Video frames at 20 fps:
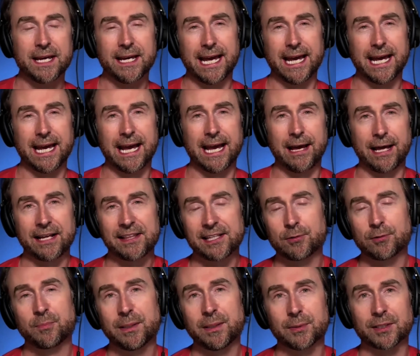And I
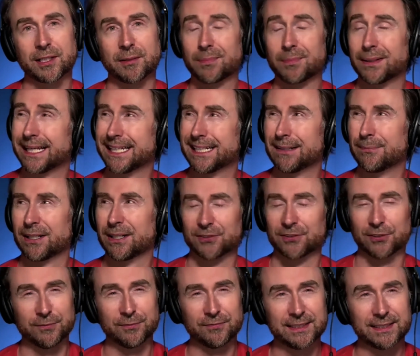think when people complain about
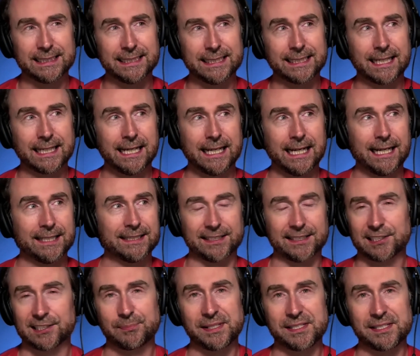Zoom fatigue, that
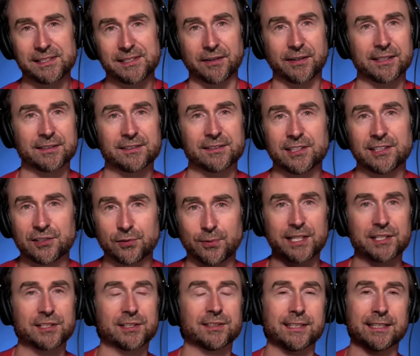just means they're in
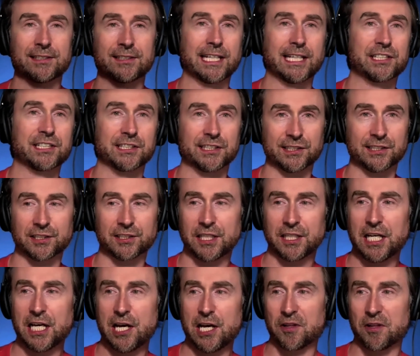situations and sessions
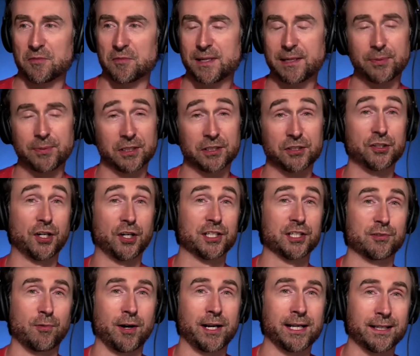where the people in charge
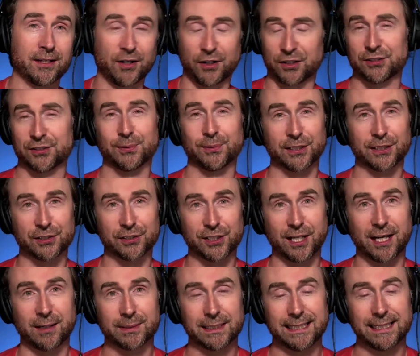of running it aren't doing a good
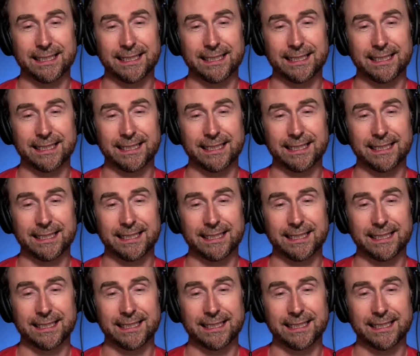job.